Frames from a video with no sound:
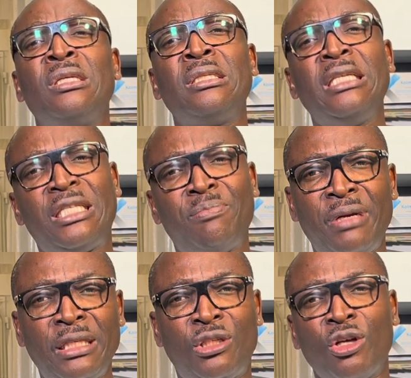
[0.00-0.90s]
this
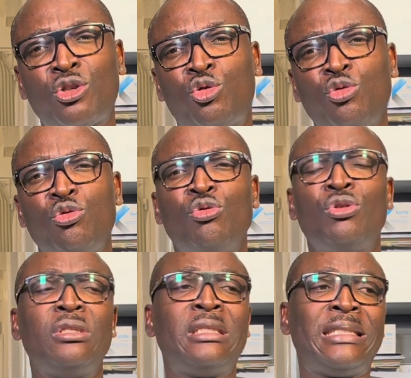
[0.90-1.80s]
brings us to
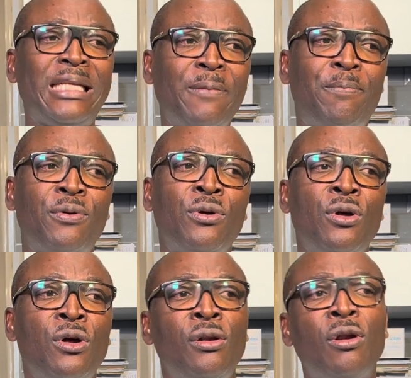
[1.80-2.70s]
tip
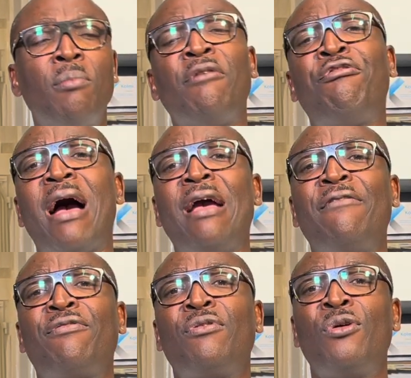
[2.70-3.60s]
number 5,
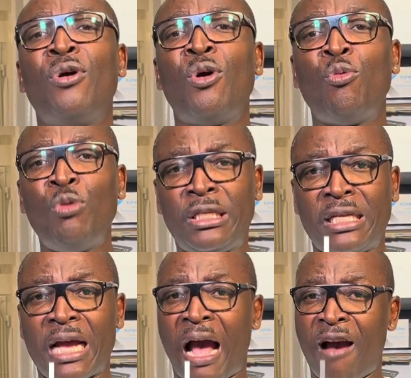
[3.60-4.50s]

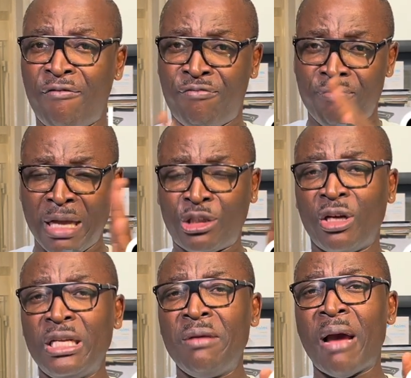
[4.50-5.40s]
which I've
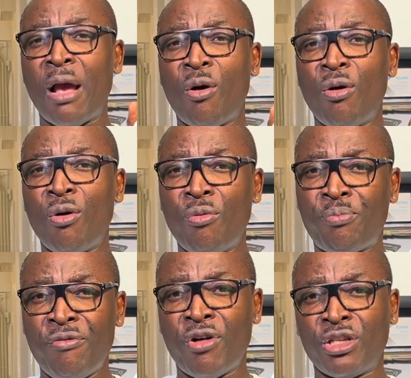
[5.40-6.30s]
mentioned in my
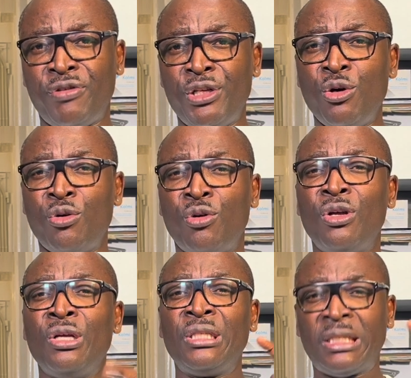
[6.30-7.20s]
previous video.
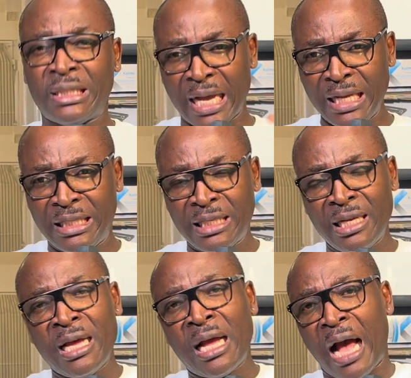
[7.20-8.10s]
Stage
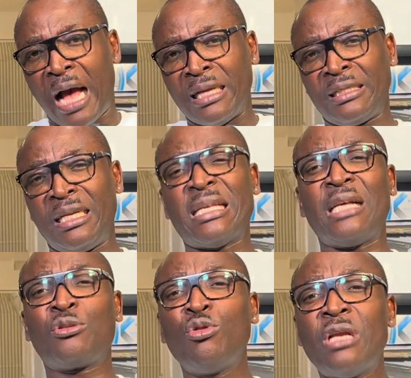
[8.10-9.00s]
cars is
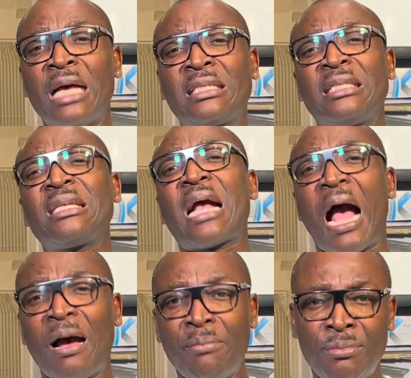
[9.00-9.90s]
as good as
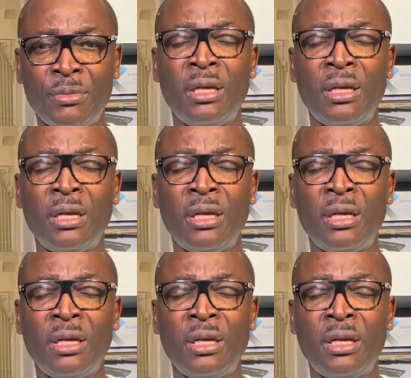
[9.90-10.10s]
scam